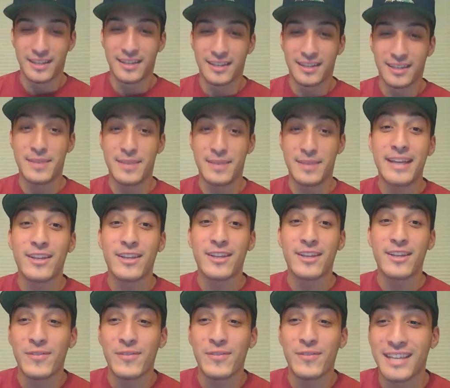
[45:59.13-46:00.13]
he made
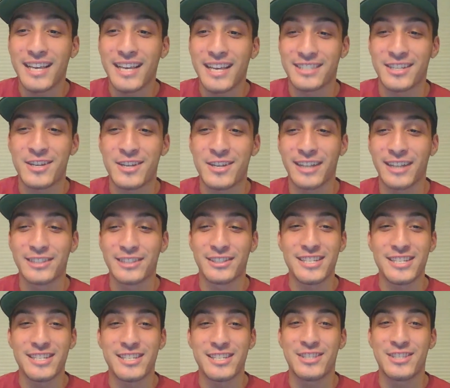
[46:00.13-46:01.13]
all of our lists.
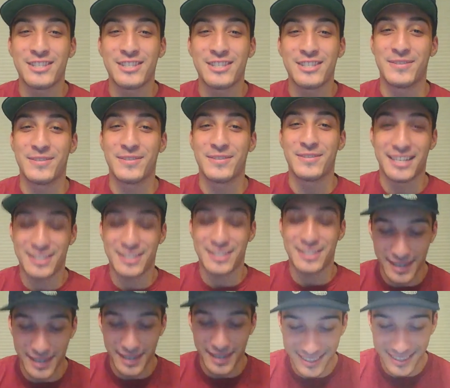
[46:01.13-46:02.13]
Congratulations, Stephen A.
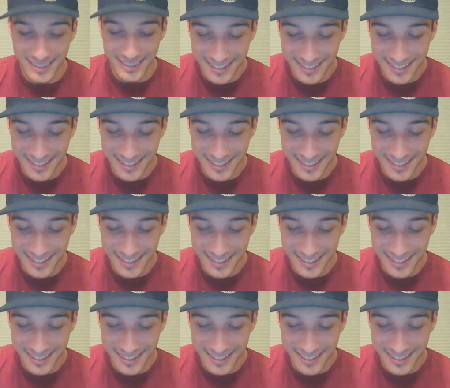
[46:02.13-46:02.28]
Smith.